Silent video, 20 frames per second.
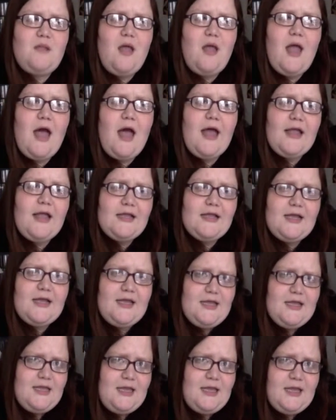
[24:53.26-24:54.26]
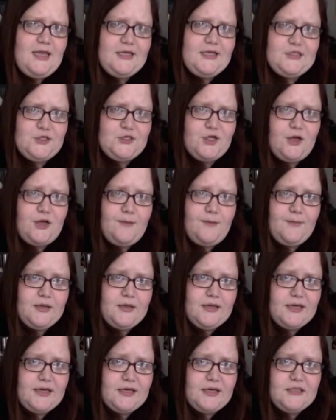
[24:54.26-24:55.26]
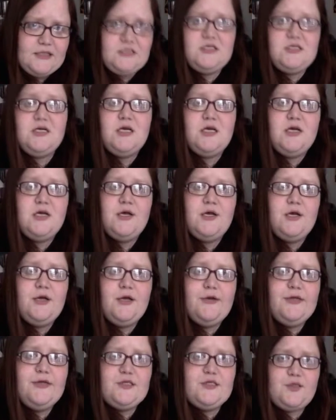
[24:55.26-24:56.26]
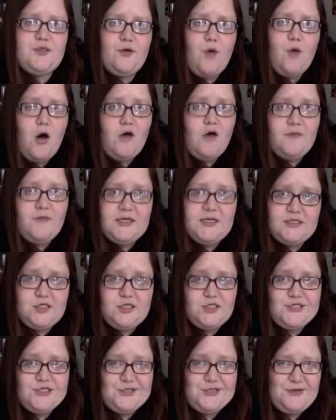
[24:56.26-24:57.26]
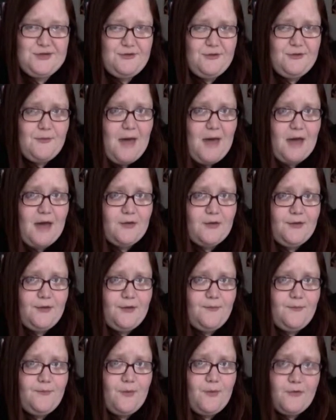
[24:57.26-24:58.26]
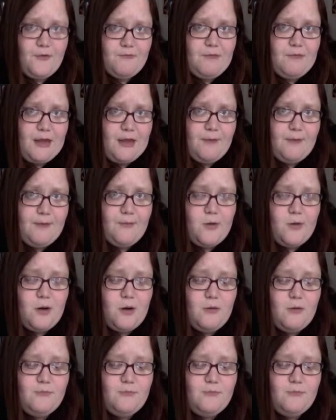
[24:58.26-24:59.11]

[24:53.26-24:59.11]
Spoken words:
I knit Eastern Combined So all of my stitches are through the back loop, both knit and purl.